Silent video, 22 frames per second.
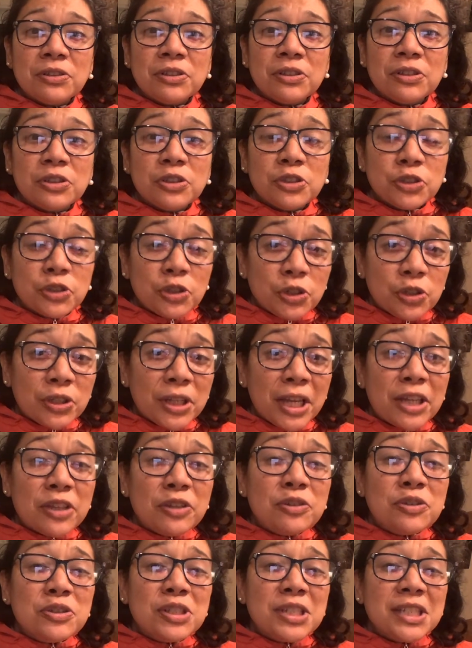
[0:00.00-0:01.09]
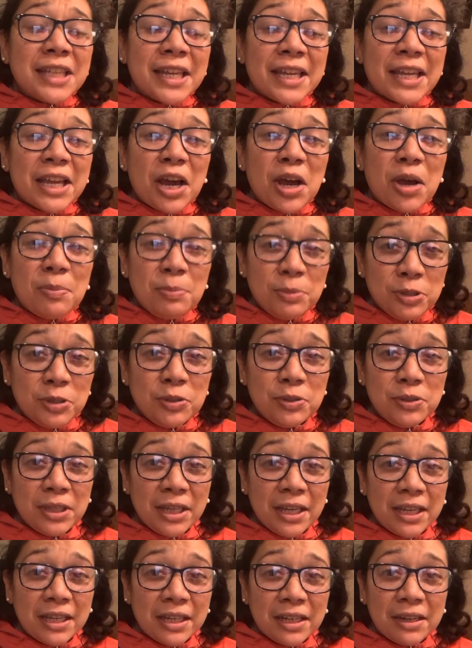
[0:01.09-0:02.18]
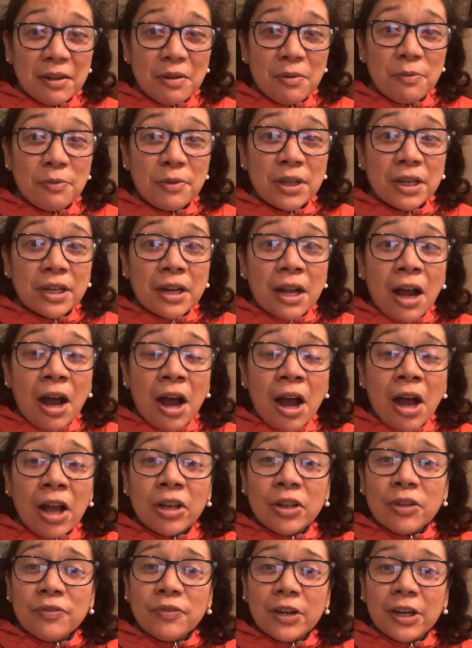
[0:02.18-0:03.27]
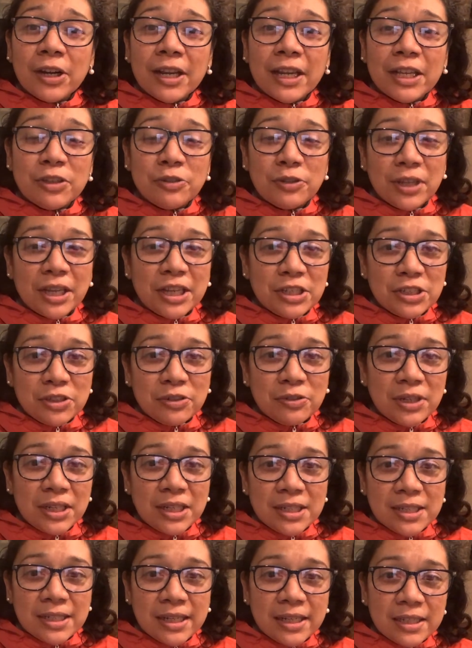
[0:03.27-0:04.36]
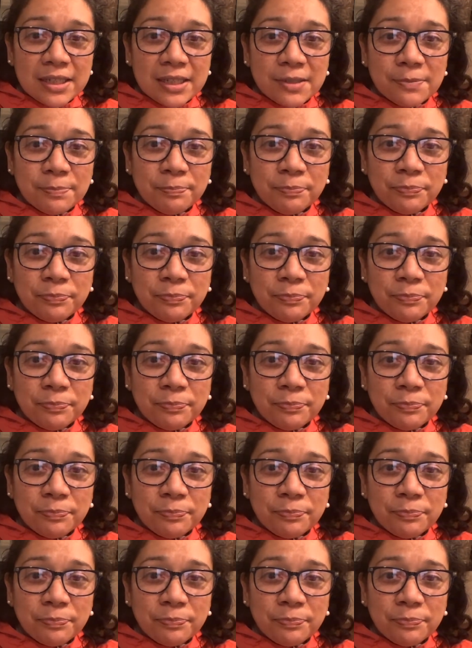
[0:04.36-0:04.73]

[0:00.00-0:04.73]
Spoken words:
sure that you stay up to date with all of our educational insights.